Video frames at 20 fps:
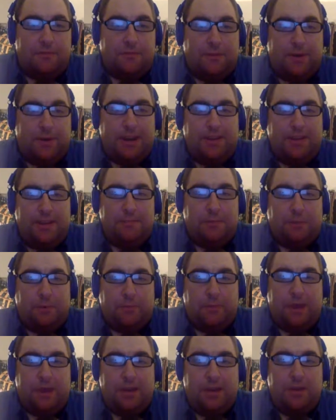Franklin
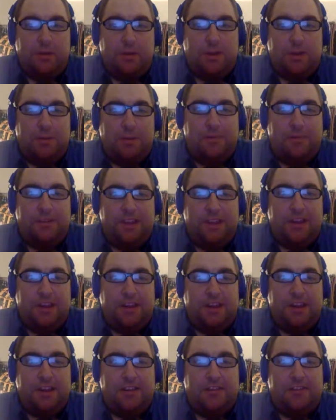Barreto comes in
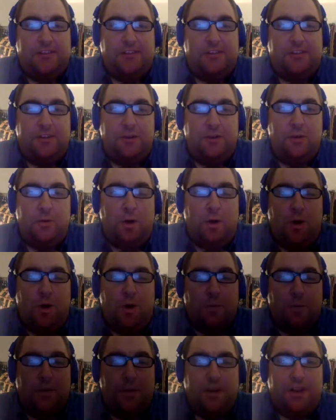and hits 2
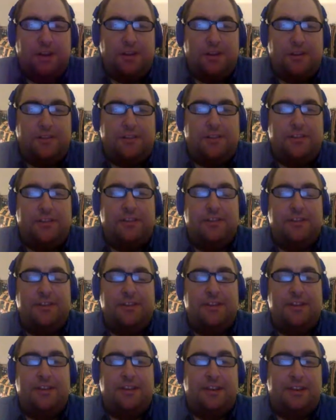home runs,
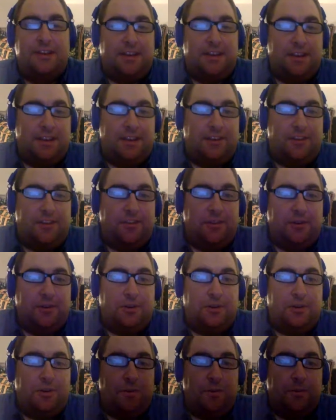his
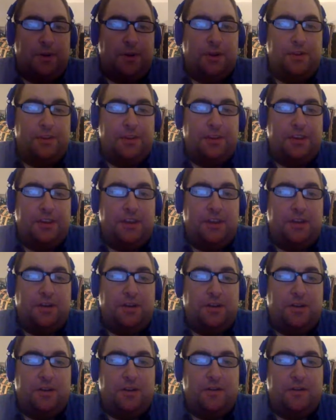3rd home run of the
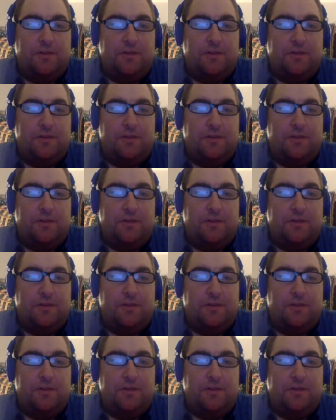year,